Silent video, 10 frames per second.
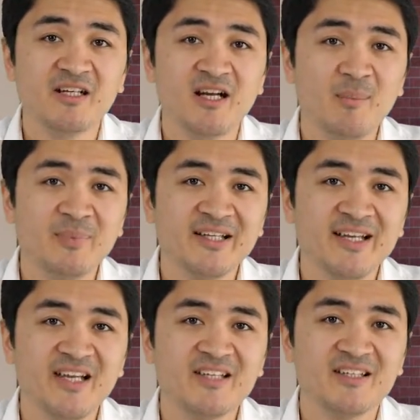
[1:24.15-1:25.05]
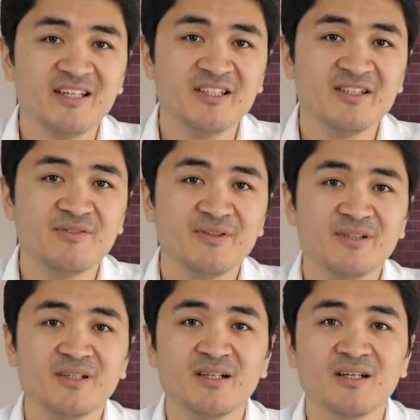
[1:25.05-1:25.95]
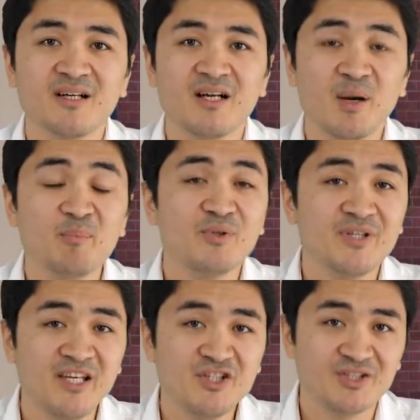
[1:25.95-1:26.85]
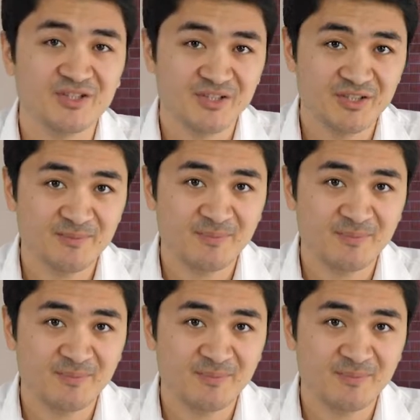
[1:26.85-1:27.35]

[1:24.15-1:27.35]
complicated and different computations.